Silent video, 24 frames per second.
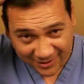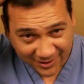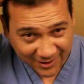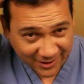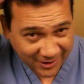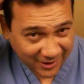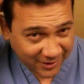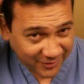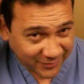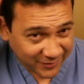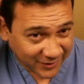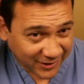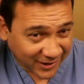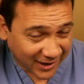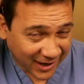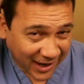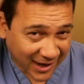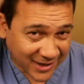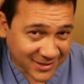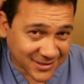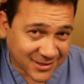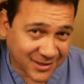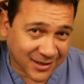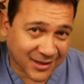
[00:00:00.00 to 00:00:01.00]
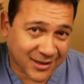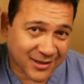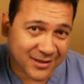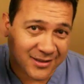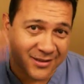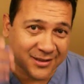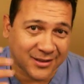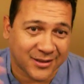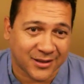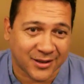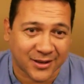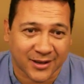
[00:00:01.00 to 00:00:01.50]
I feel
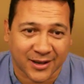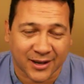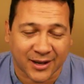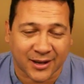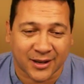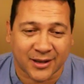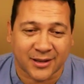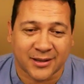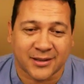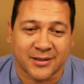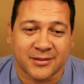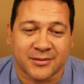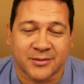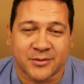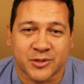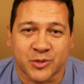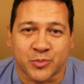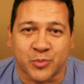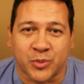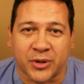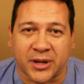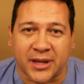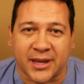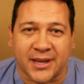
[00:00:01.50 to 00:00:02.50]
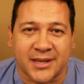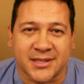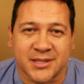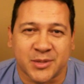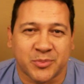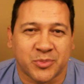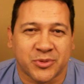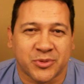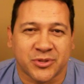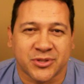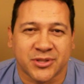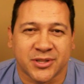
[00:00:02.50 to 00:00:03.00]
excellent. It's a pretty
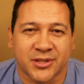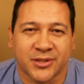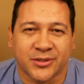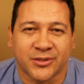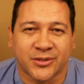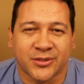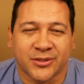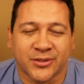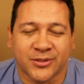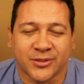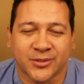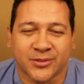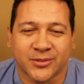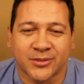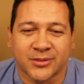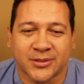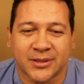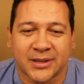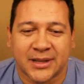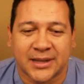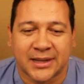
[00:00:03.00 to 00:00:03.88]
easy procedure to do.